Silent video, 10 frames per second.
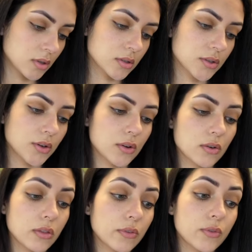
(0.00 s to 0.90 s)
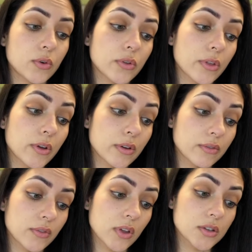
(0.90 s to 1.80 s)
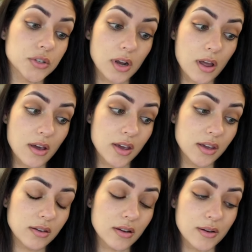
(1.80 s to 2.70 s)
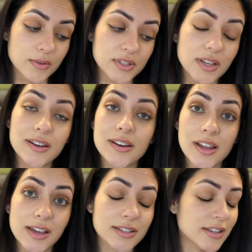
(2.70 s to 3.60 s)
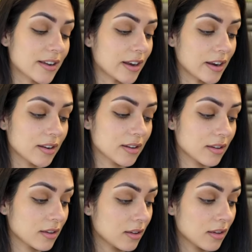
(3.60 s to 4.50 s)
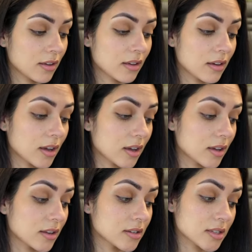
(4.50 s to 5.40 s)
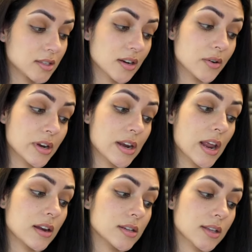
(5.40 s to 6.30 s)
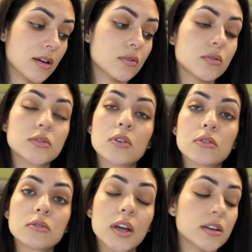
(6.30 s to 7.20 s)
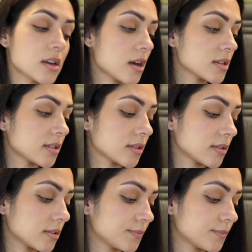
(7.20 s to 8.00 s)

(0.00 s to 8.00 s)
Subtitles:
So on the 4th of July, I was in an ENT clinic, and steroid inhalers can cause oral candidiasis.